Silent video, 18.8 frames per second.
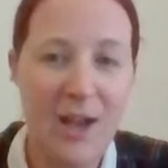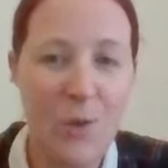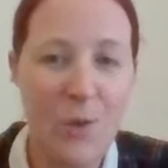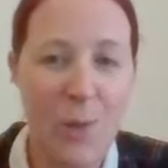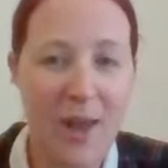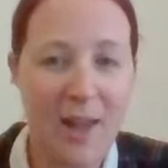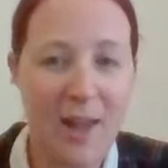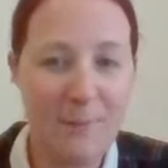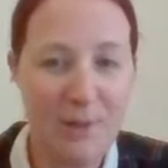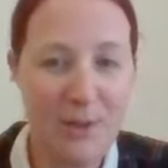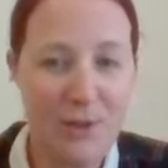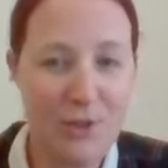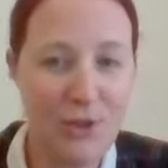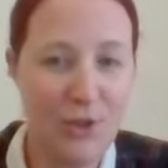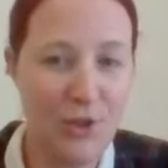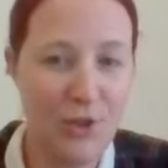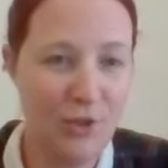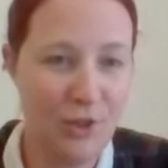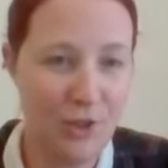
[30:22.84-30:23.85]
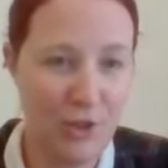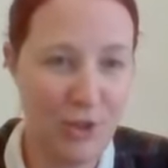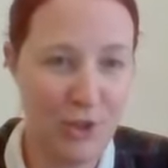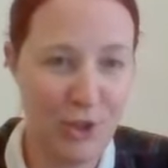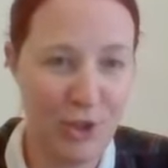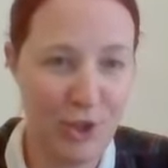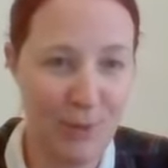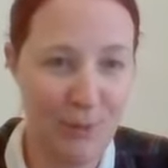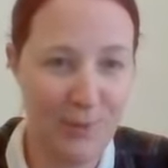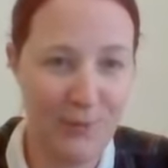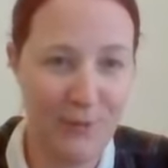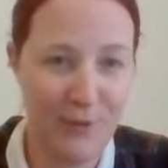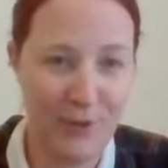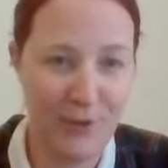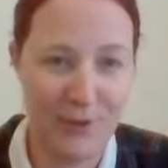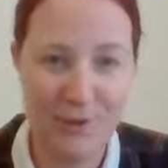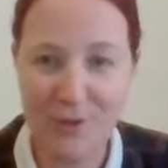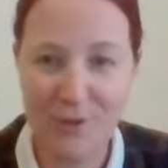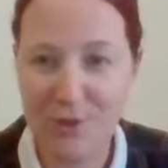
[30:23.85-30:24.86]
while I've been doing the job
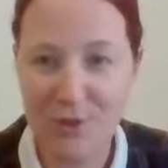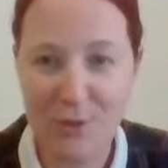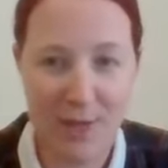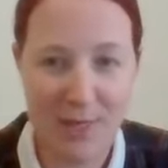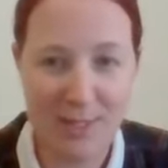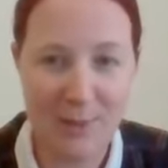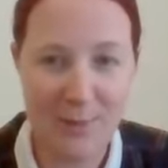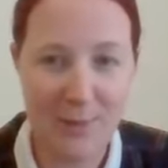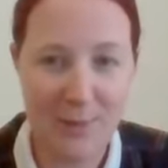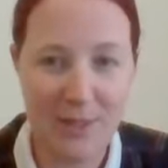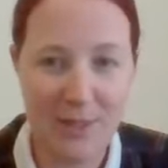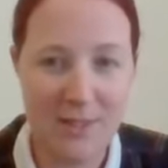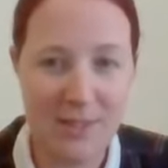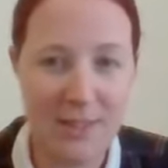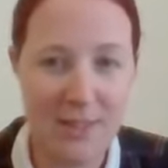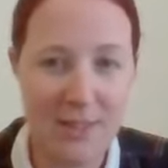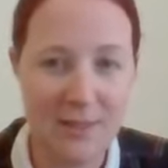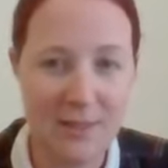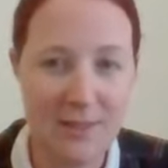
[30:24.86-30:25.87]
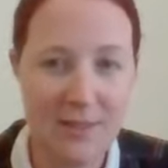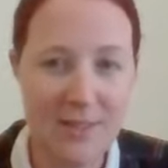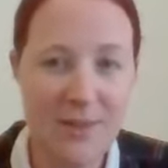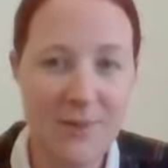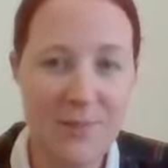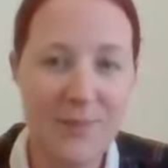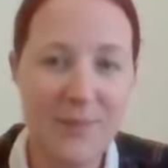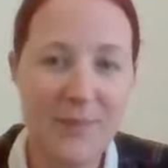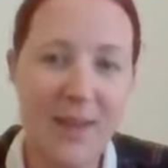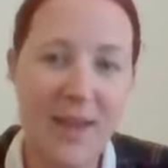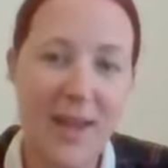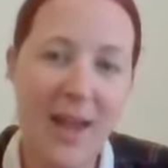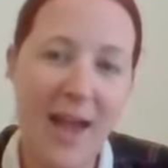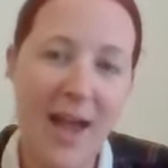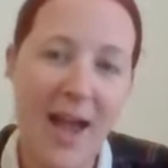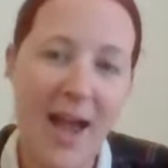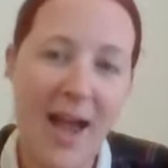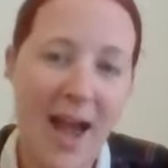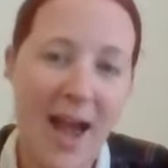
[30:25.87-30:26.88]
for 20 plus years,
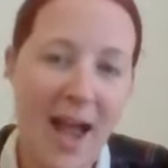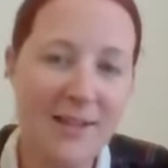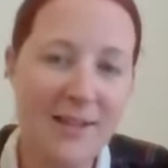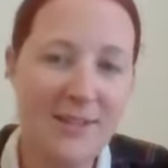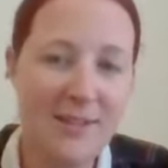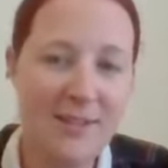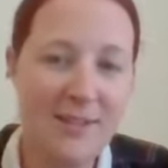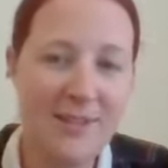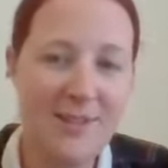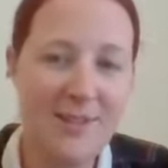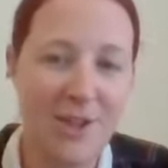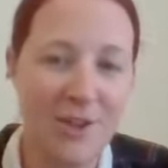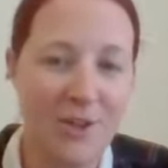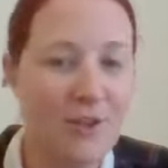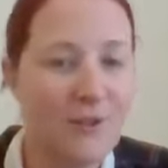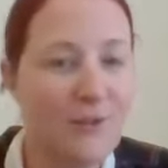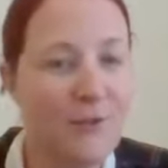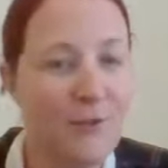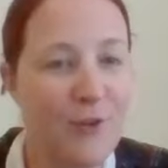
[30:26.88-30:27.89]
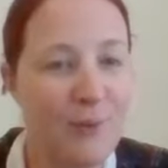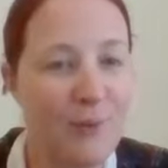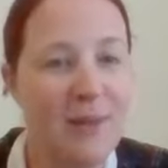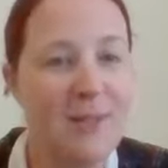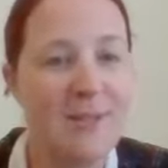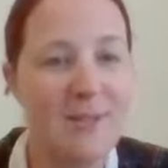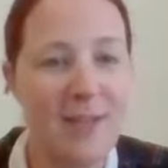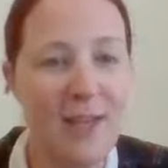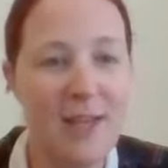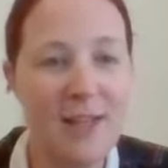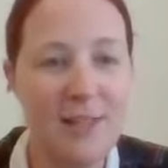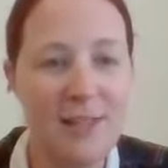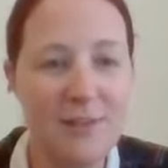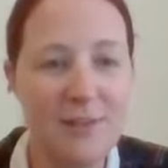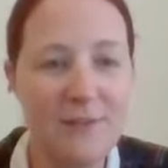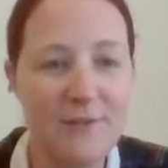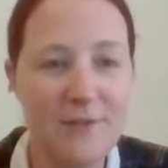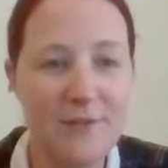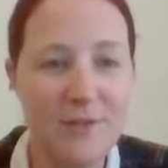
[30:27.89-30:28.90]
I hadn't done it for
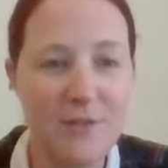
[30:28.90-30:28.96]
myself.